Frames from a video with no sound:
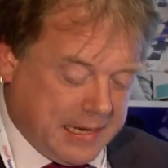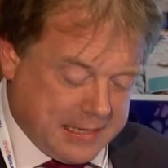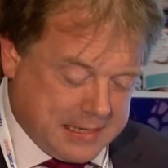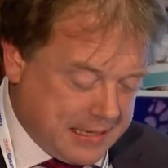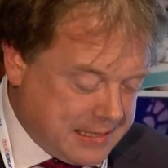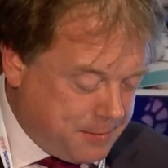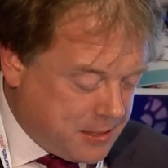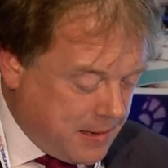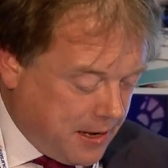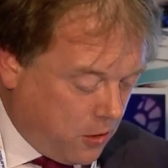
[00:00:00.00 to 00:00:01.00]
it
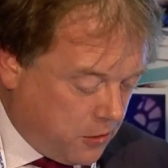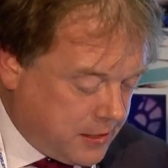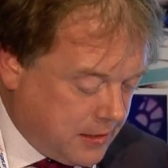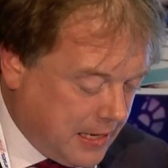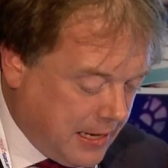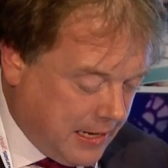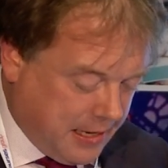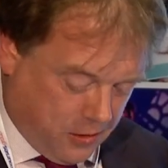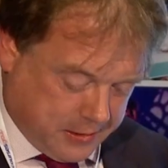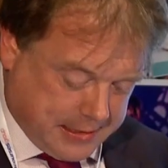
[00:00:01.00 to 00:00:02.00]
seems to me an
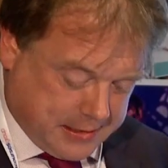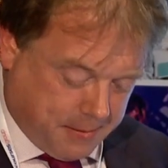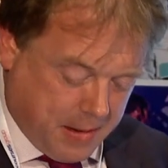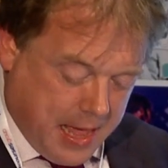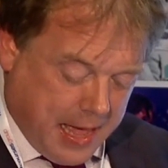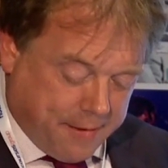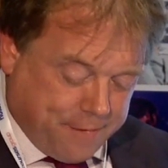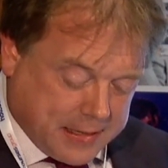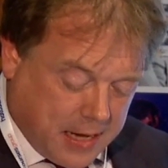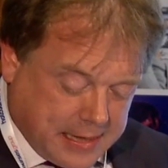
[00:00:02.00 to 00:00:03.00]
odd system. And
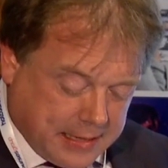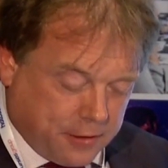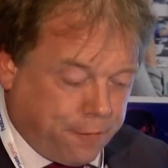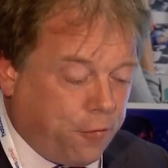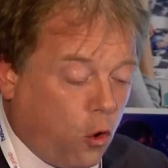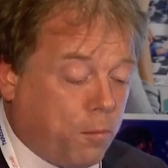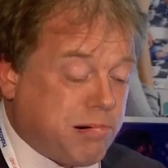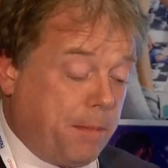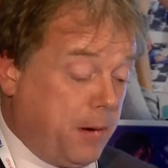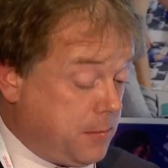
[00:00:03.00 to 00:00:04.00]
in fact, I think there's 4
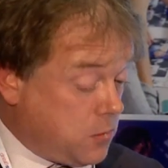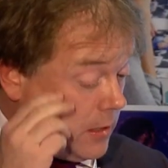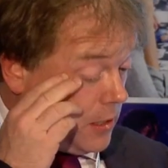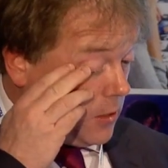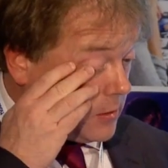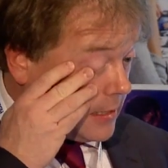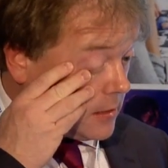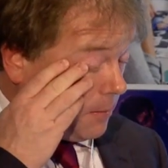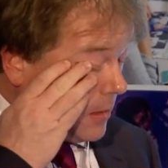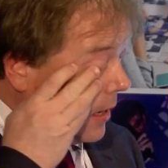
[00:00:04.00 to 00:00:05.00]
problems with the new
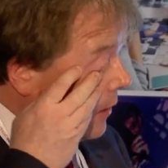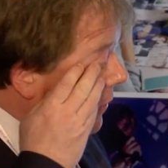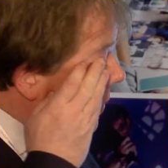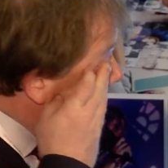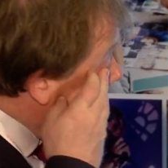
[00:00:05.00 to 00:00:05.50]
system. So